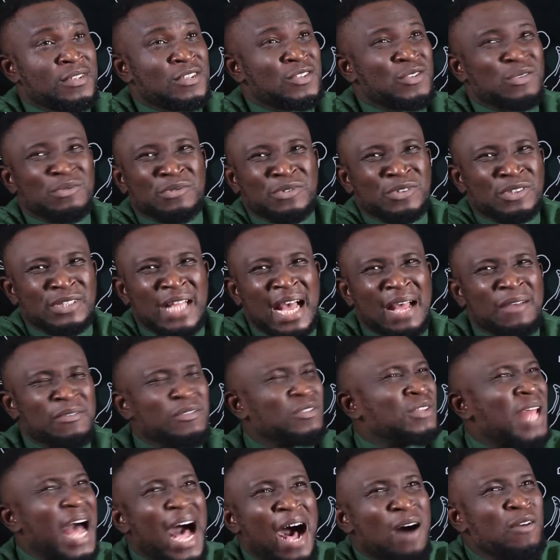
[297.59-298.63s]
So
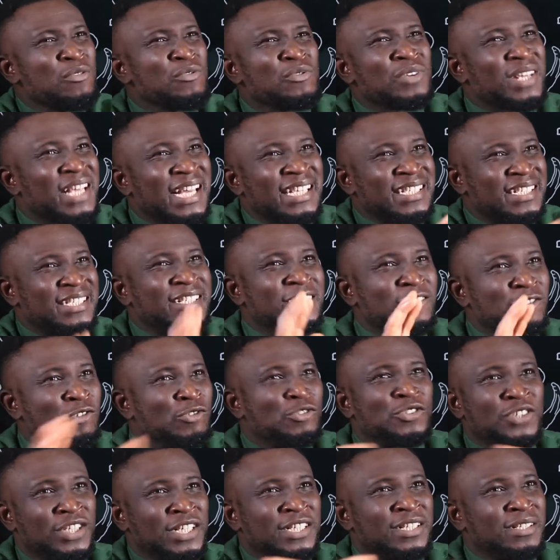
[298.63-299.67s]
how you get the
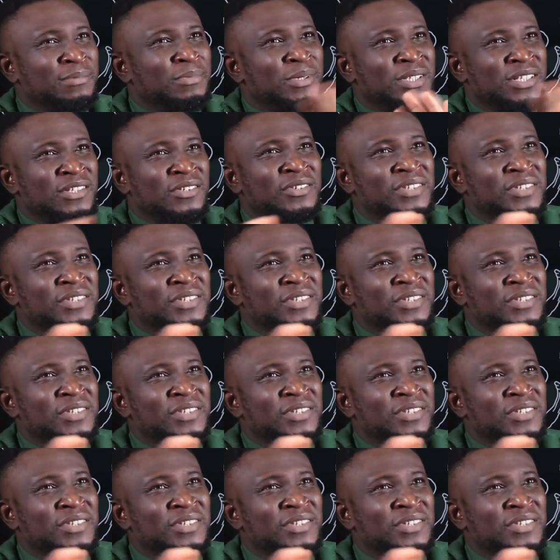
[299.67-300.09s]
nutrients, the body